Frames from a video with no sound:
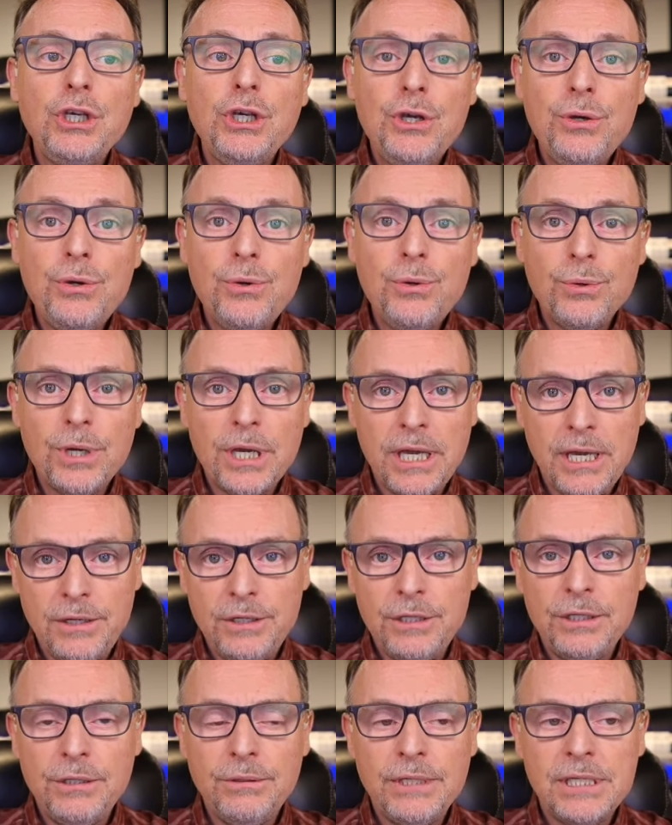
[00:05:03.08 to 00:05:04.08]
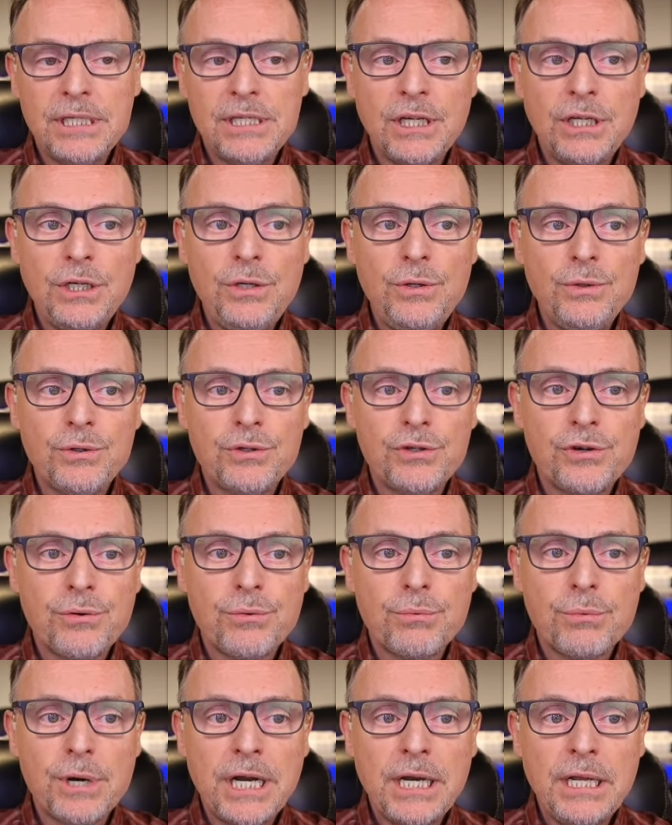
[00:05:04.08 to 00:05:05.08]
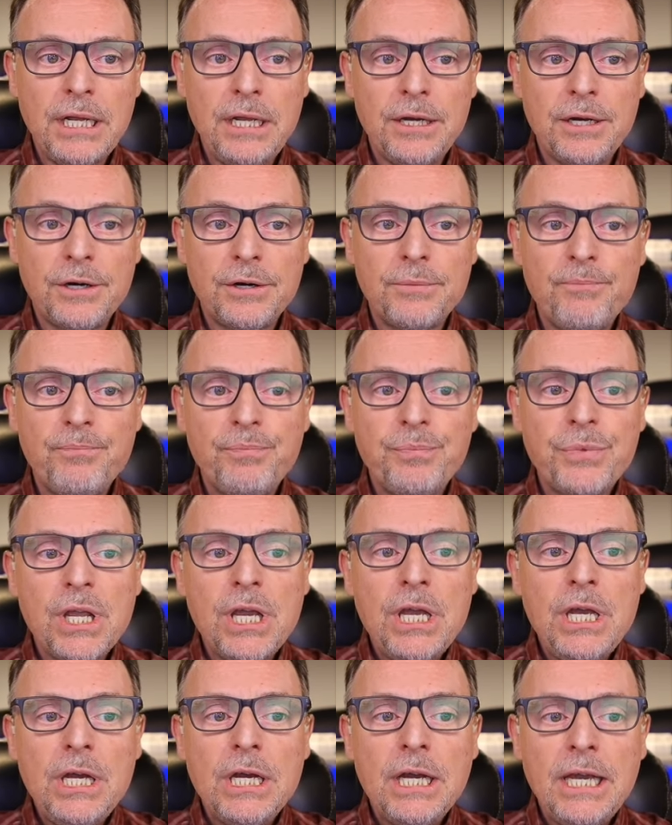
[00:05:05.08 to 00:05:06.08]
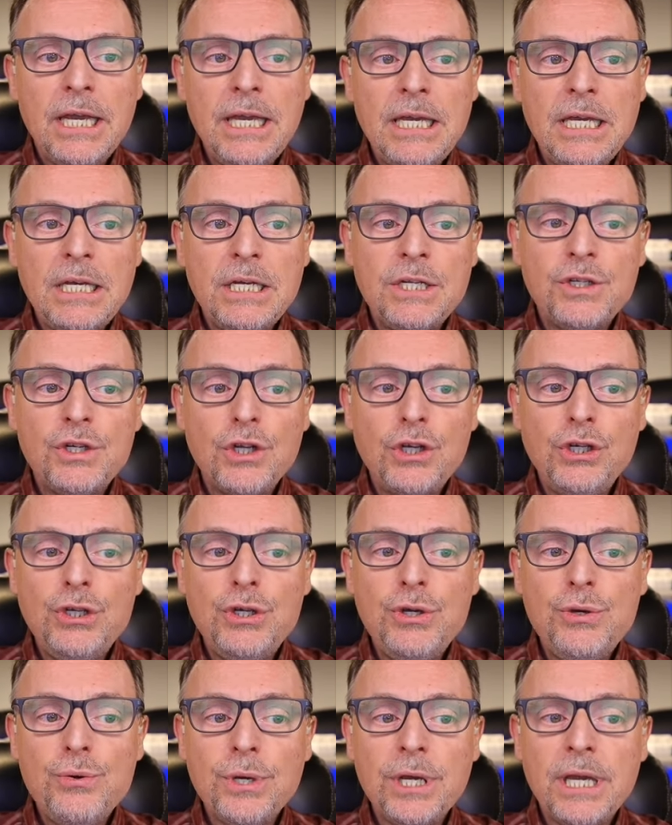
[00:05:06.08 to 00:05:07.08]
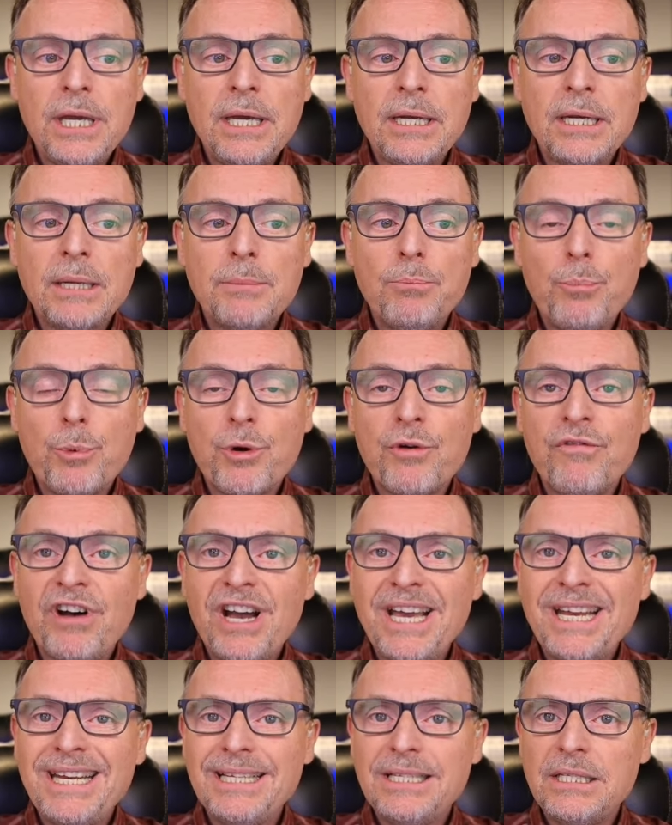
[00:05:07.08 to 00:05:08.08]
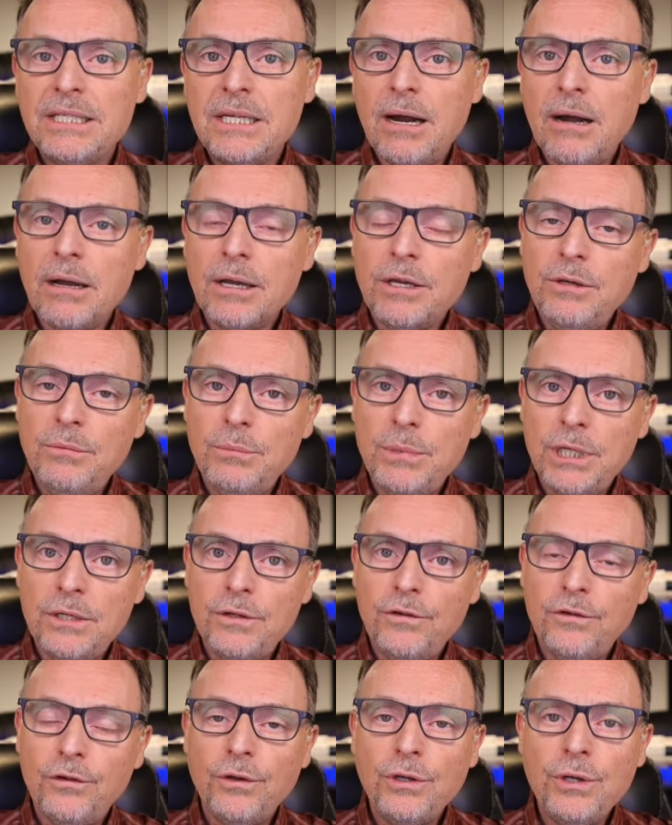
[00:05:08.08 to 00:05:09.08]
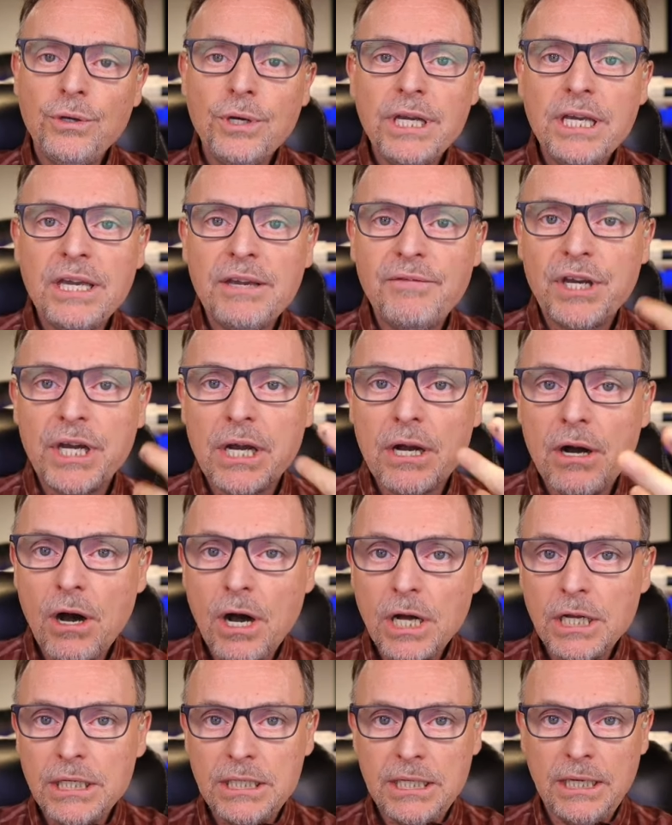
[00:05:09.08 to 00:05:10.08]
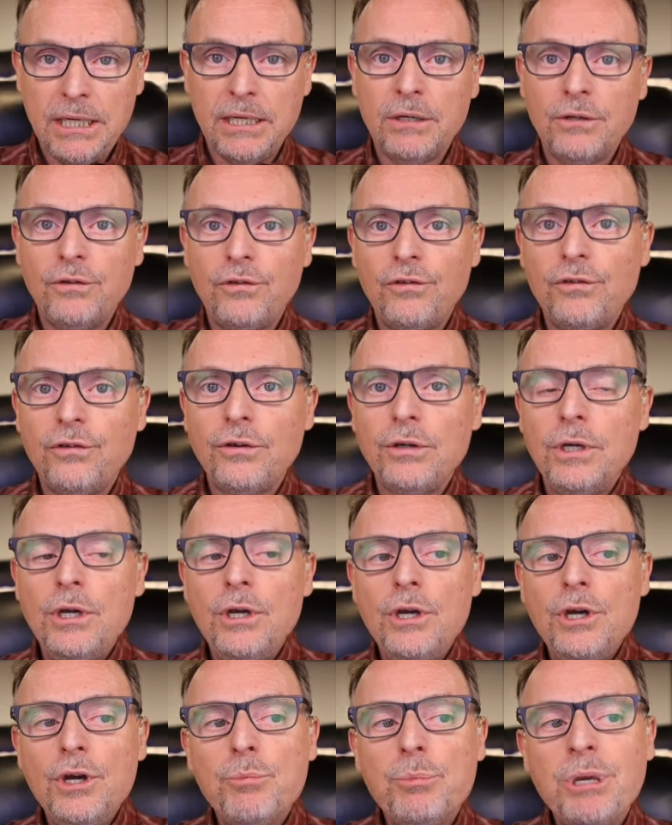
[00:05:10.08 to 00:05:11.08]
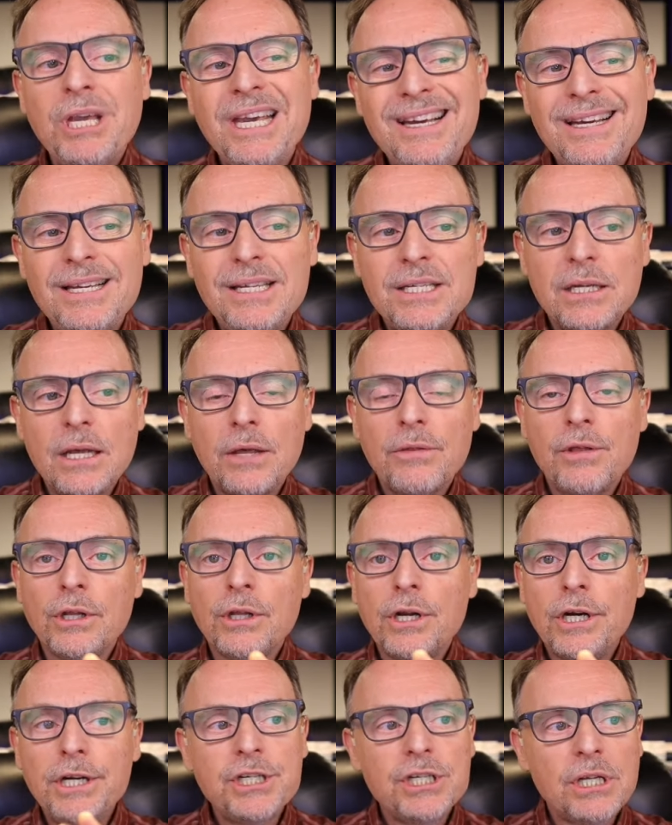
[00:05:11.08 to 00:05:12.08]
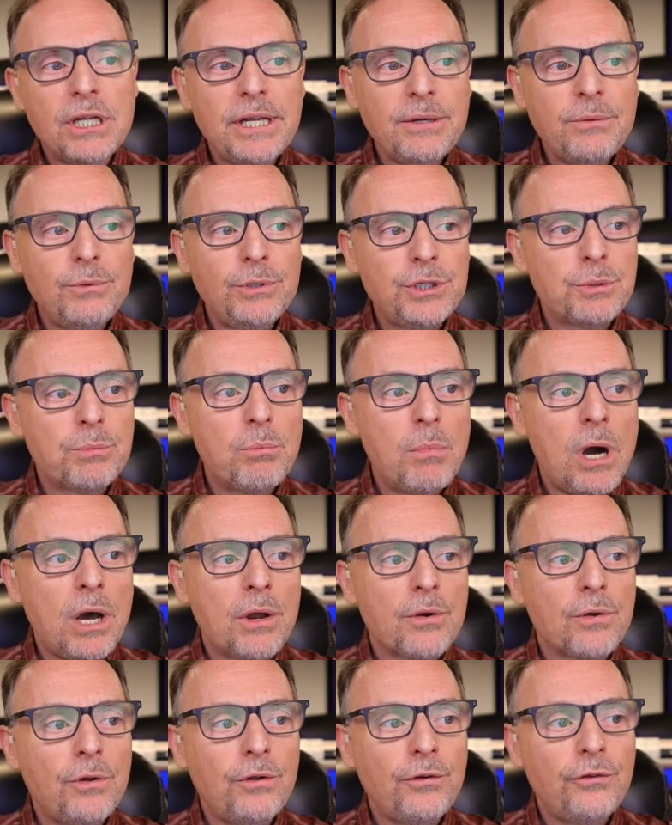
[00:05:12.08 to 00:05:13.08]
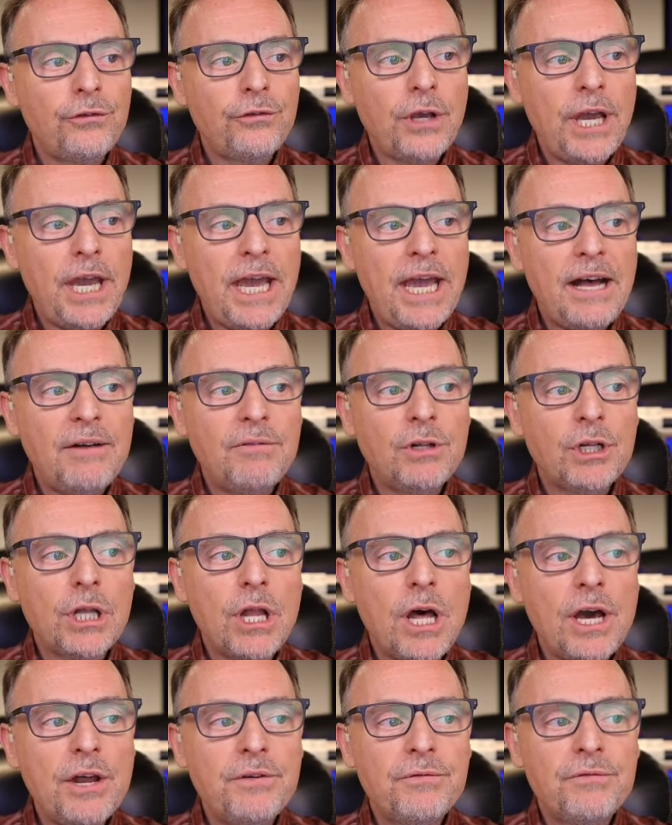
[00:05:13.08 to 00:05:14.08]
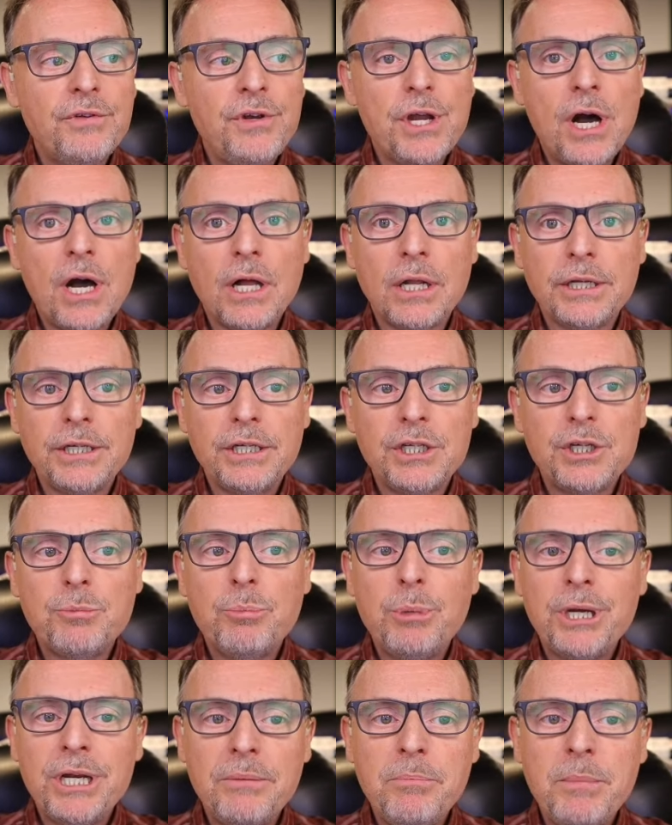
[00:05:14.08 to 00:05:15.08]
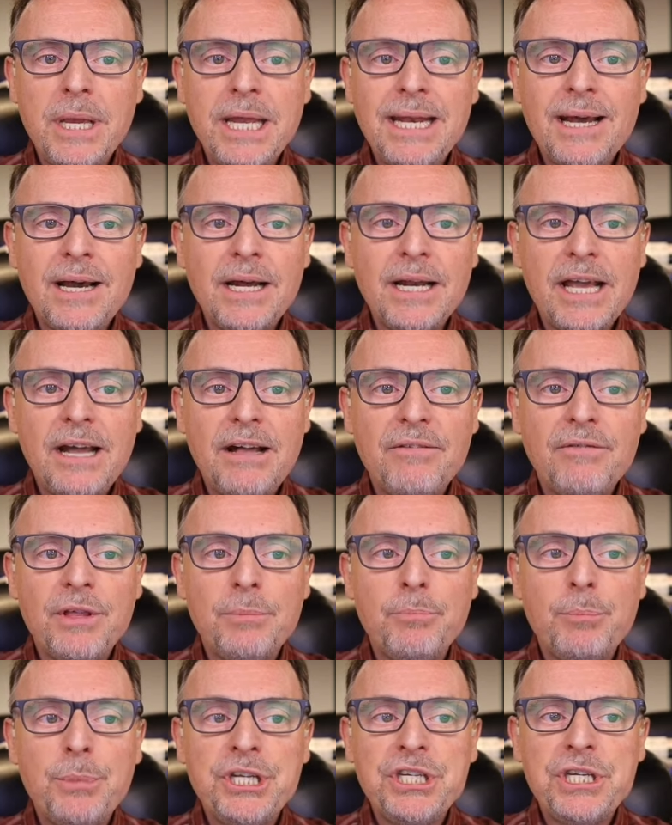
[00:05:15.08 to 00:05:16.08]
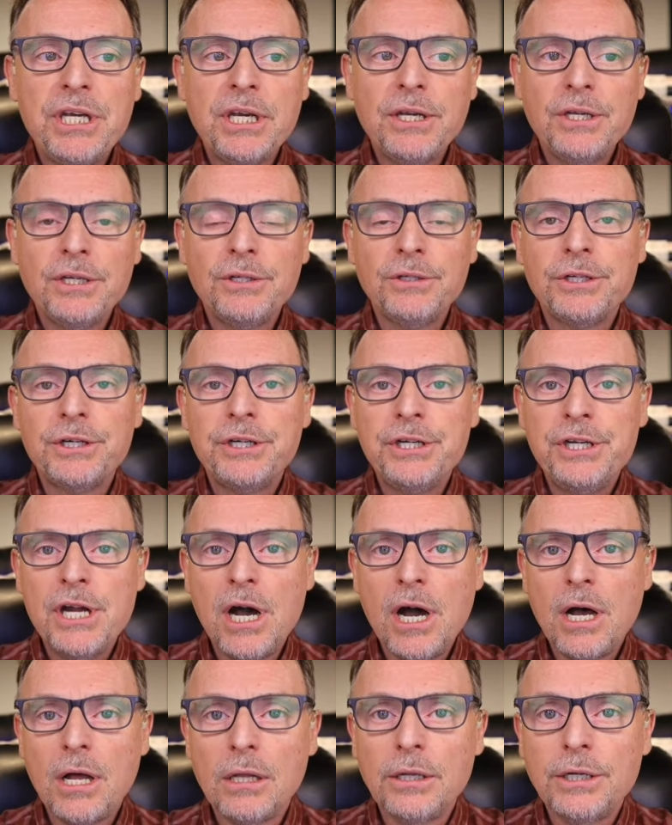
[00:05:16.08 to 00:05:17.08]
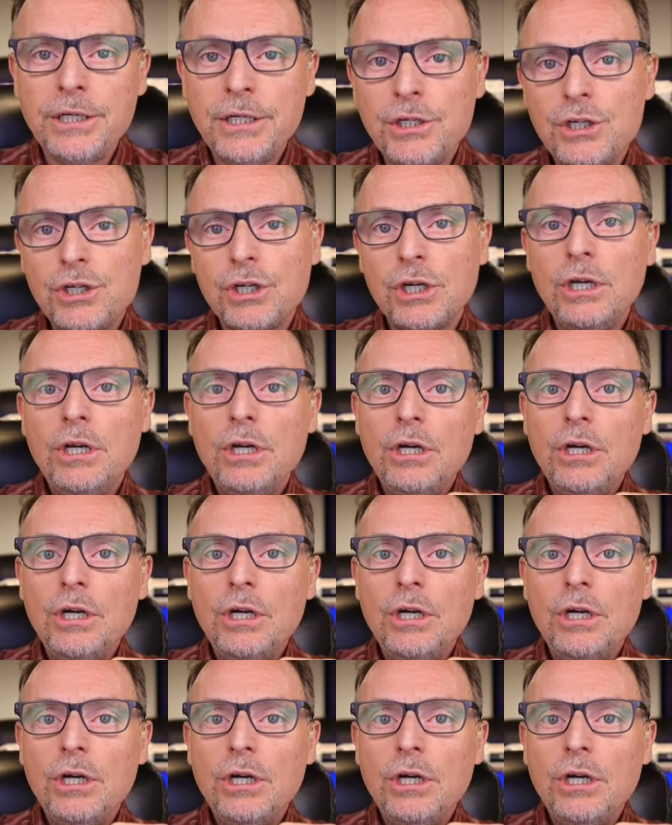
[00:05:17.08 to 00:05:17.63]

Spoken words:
you can do as a user right here is you can provide a document. So you can give it context, because the large language models have a lot of knowledge, but it may not have the particular knowledge